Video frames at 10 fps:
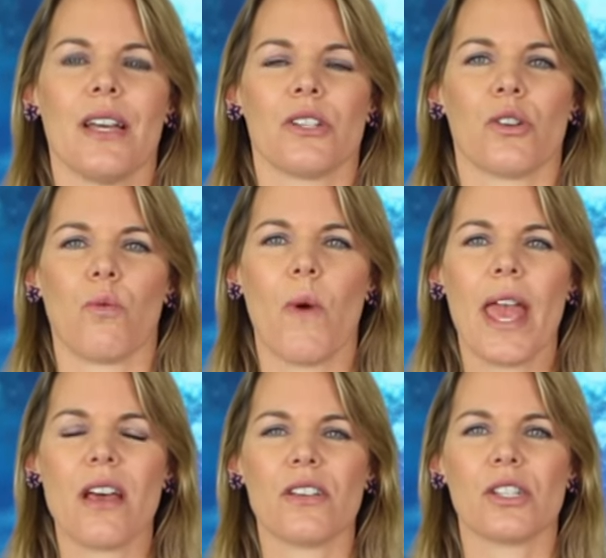So
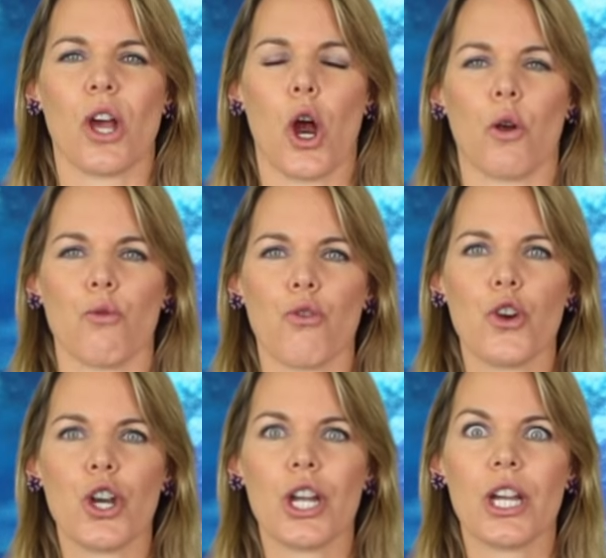whales are
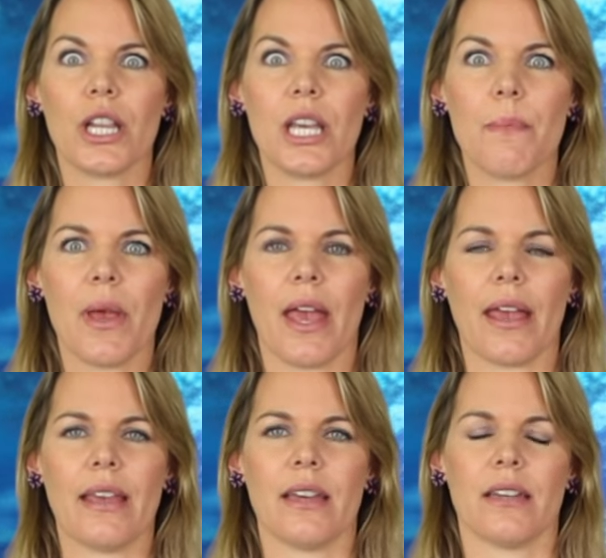really
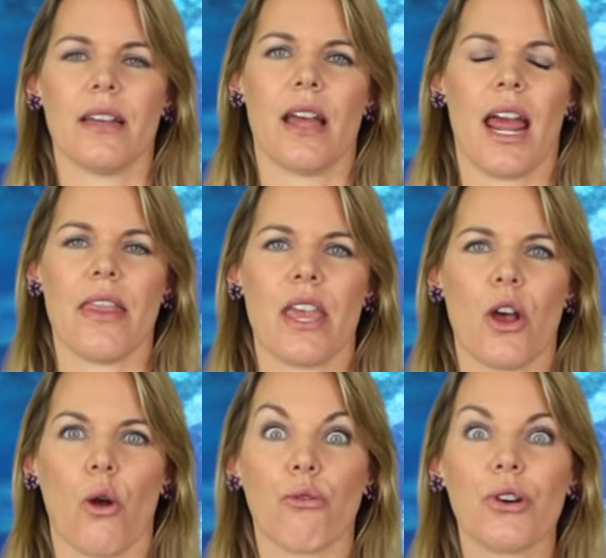big and they
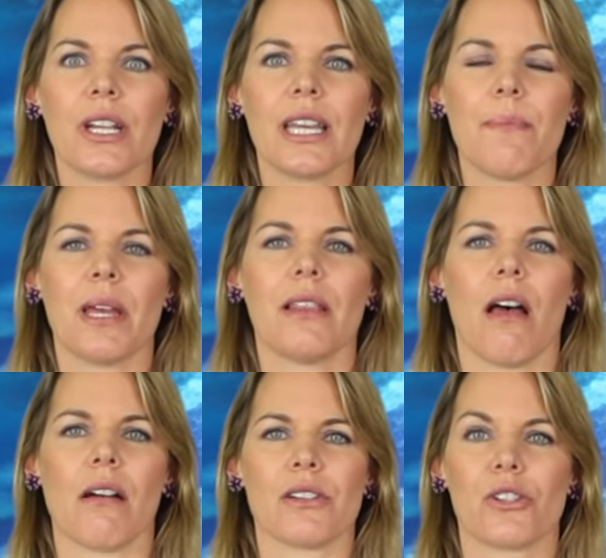got really big lungs.